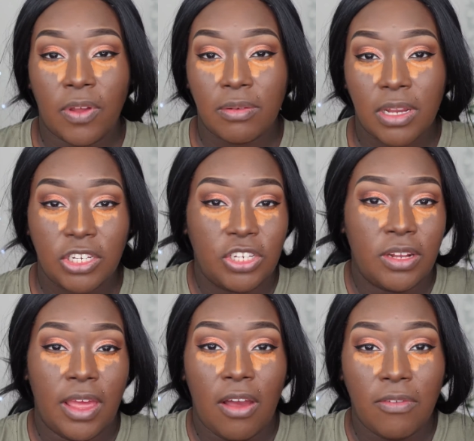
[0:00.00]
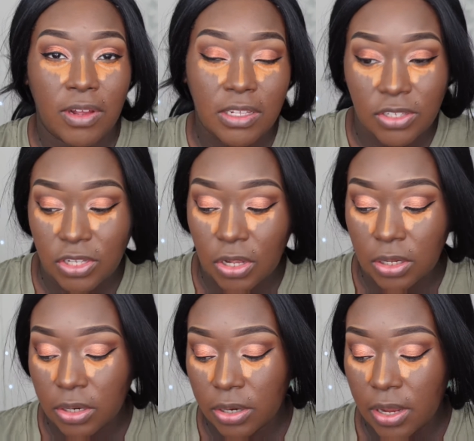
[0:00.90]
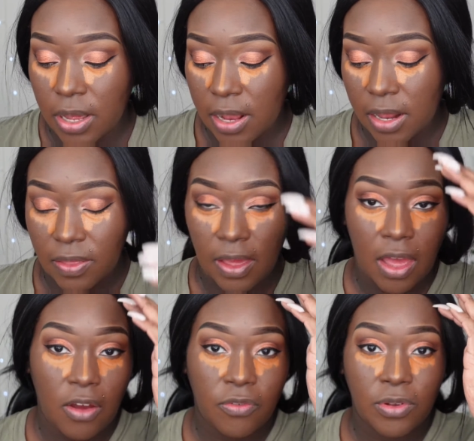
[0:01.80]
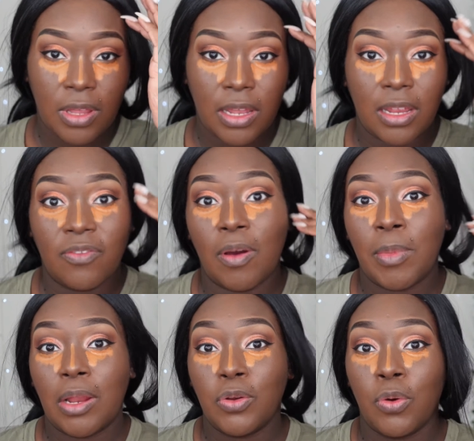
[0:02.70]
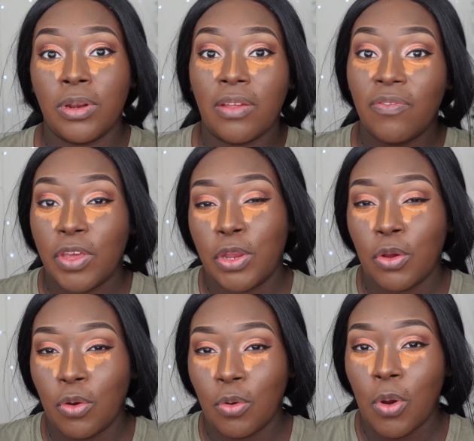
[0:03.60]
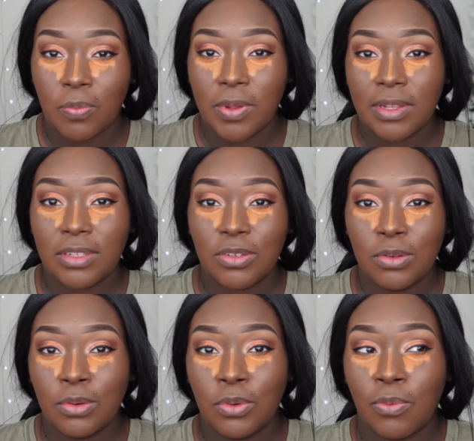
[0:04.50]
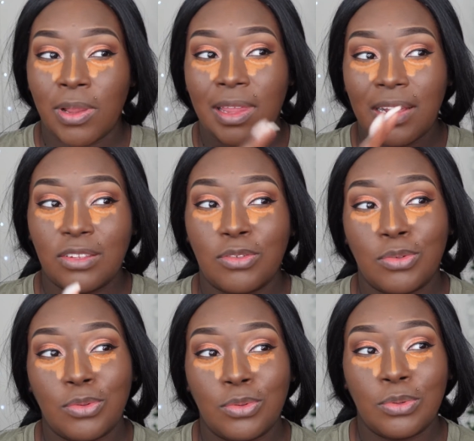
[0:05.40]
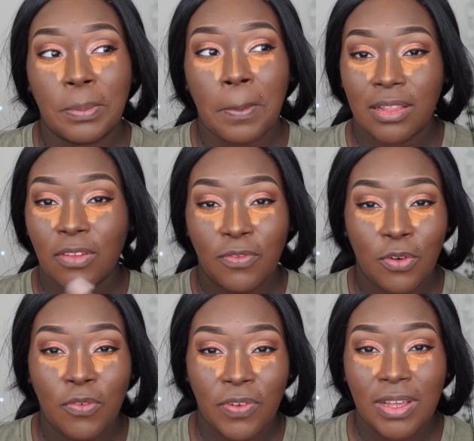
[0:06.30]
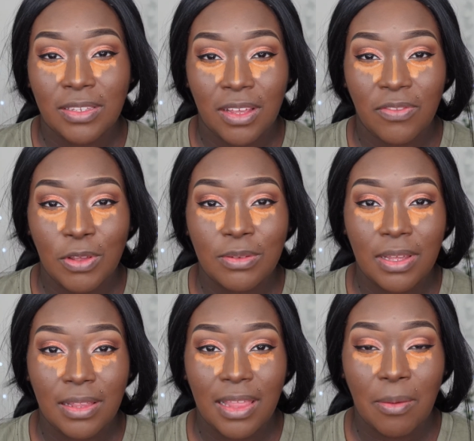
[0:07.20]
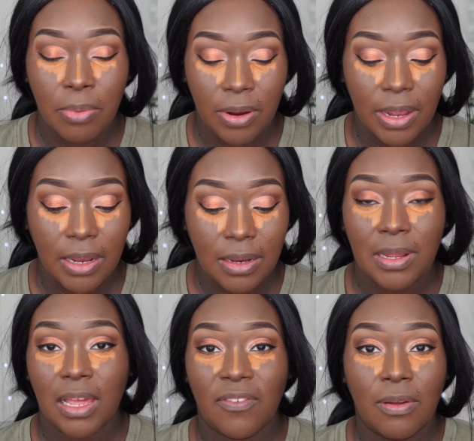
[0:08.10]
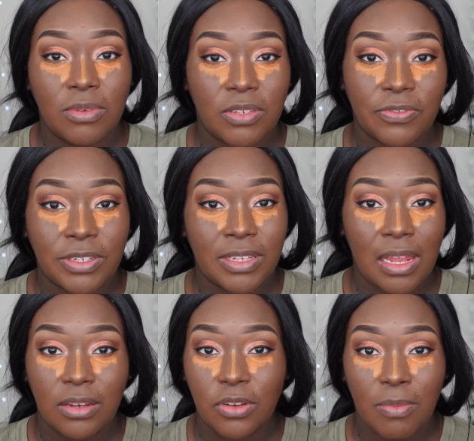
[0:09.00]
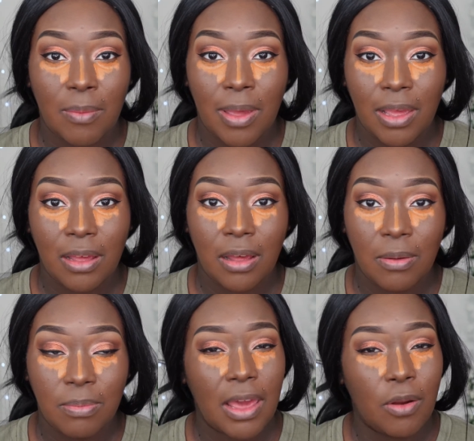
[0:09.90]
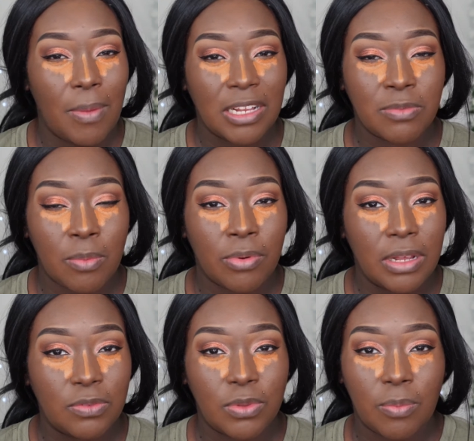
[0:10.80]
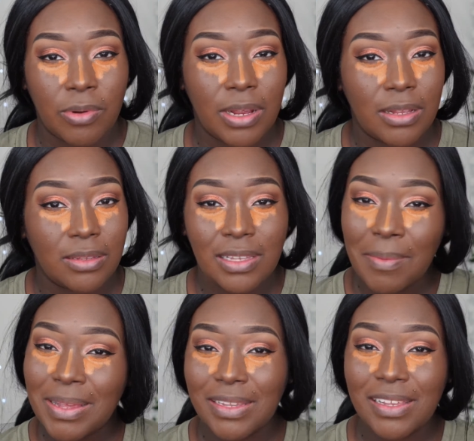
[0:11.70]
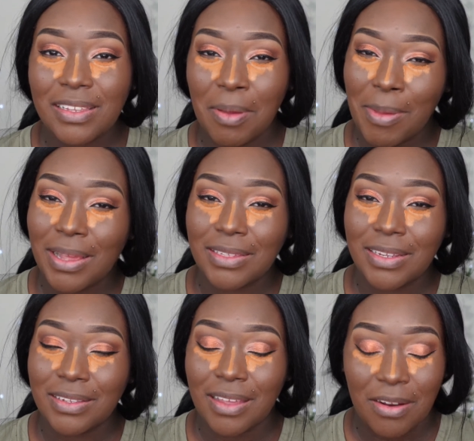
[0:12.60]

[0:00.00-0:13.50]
foundation, the e.l.f. concealer, anything e.l.f. related if I'm not doing a video purpose to relate to the full face of using that brand. But like if I'm just freestyling doing my makeup, I don't match my brands with the brands. Does that make sense? Am I making sense?